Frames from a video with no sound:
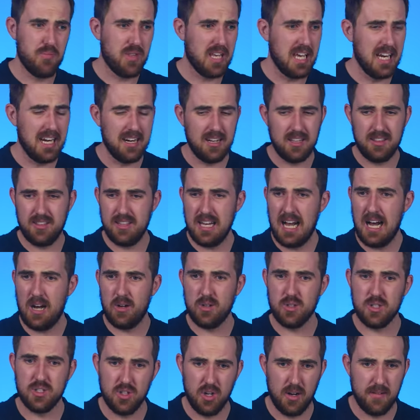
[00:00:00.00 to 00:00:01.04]
getting
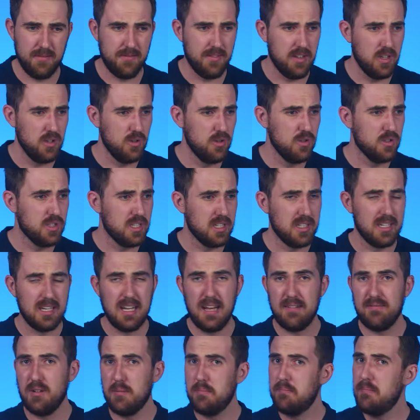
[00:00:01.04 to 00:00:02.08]
thousands of views and
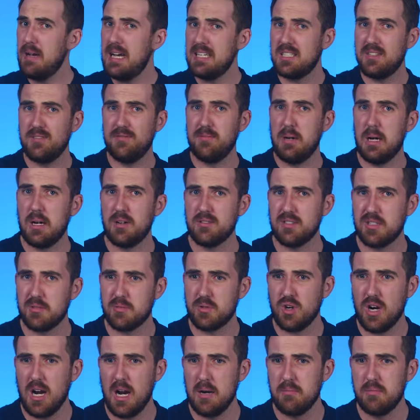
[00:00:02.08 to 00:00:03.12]
have a massive amount of
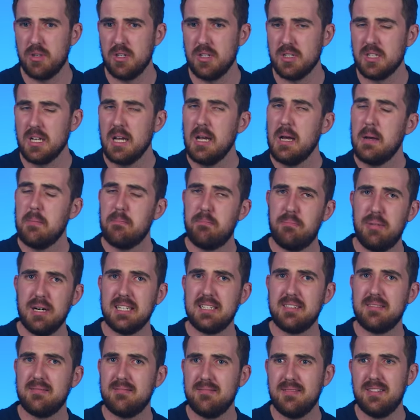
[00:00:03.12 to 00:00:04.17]
subscribers,
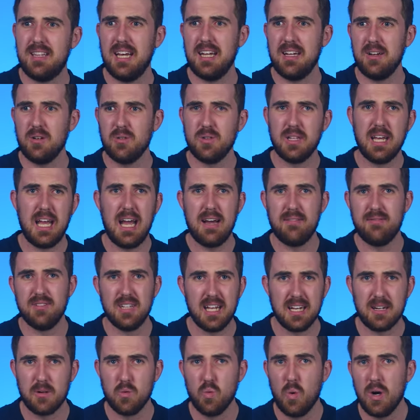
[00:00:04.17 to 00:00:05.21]
but they only have
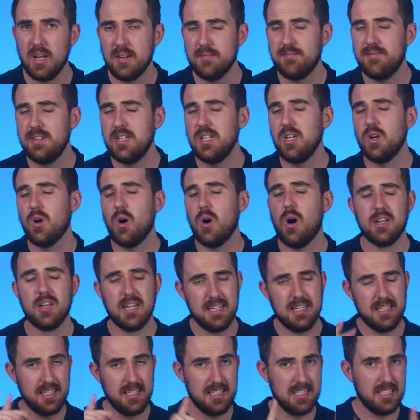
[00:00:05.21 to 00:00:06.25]
like one video on,
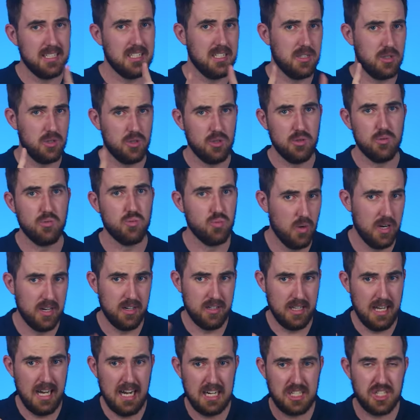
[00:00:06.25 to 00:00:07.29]
and this is where
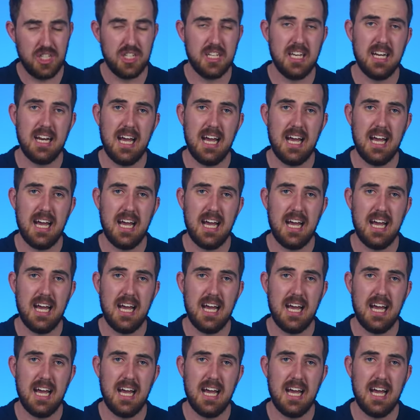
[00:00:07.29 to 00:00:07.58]
they actually get